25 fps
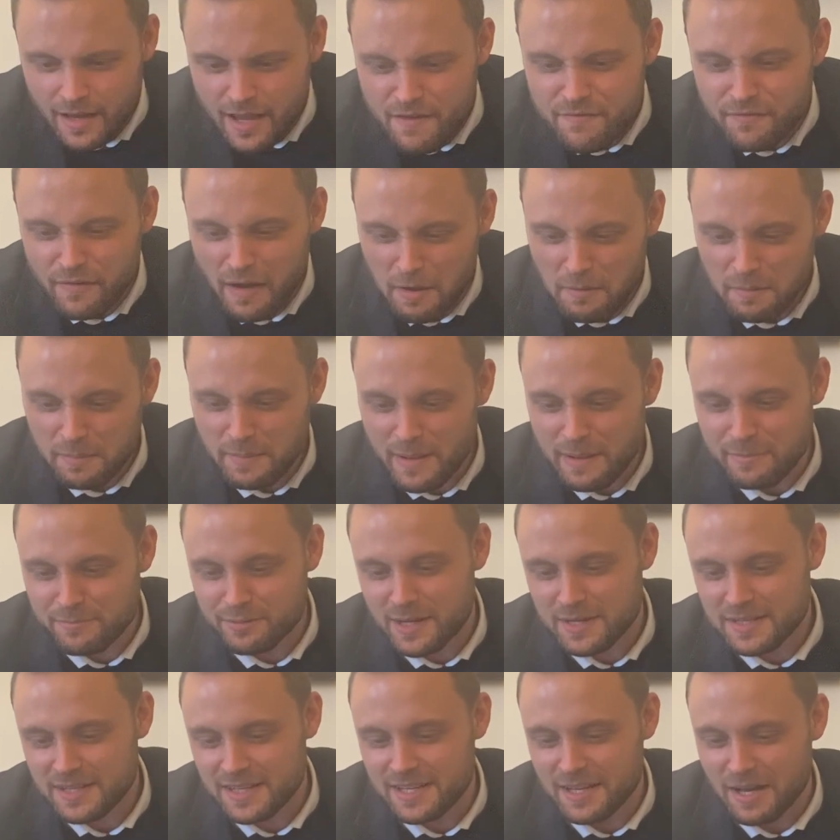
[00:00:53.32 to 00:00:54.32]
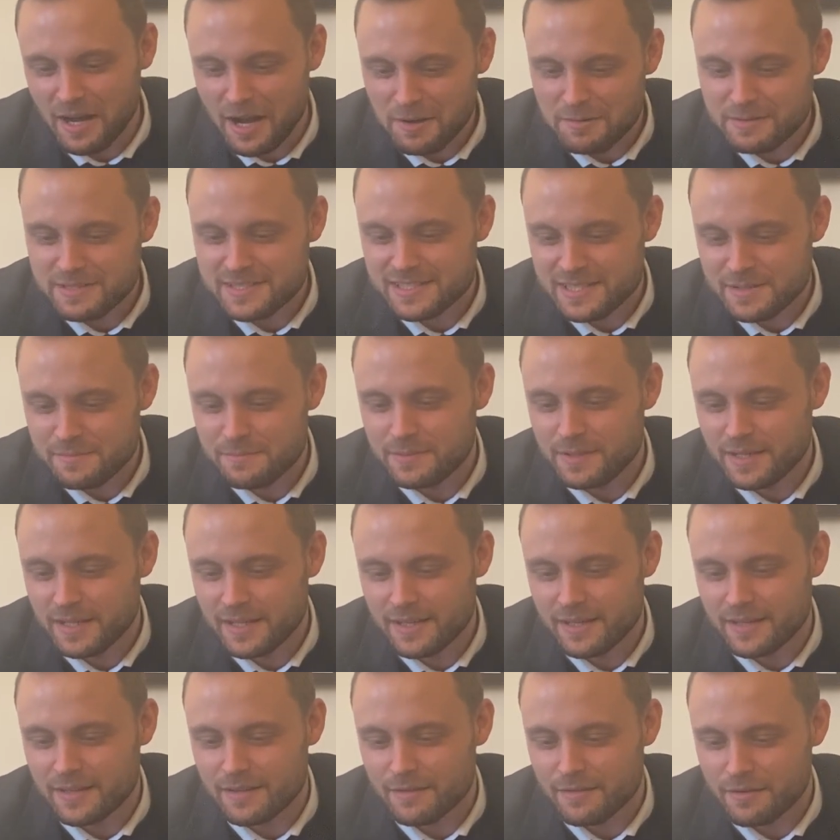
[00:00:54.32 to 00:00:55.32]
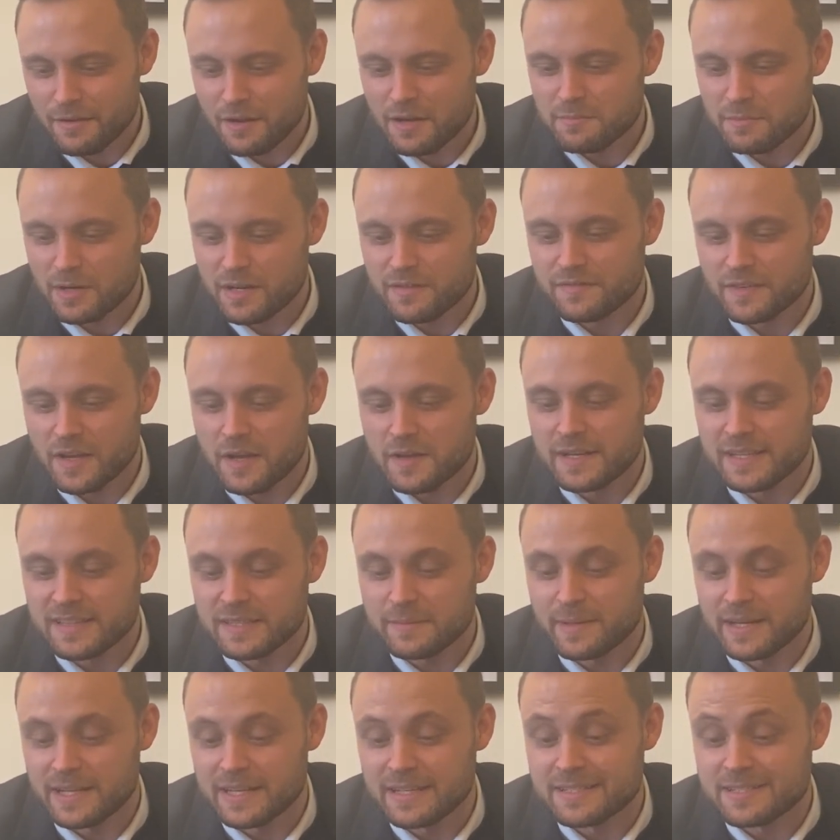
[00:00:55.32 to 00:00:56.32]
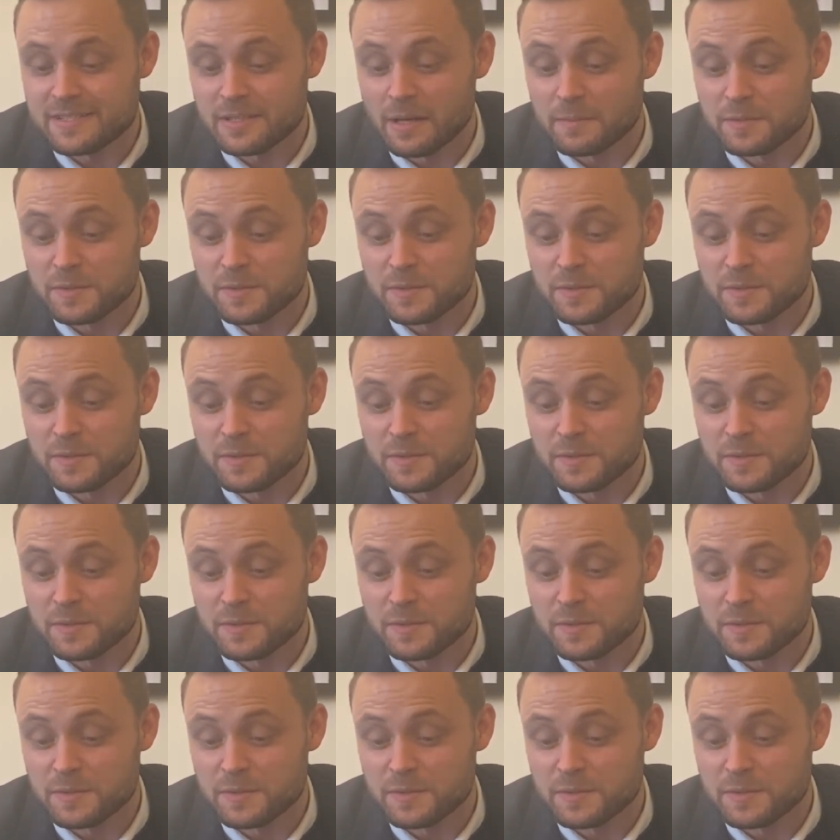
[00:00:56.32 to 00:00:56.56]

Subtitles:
If I were Ben Bradley, I would simply throw my phone in the bin and stop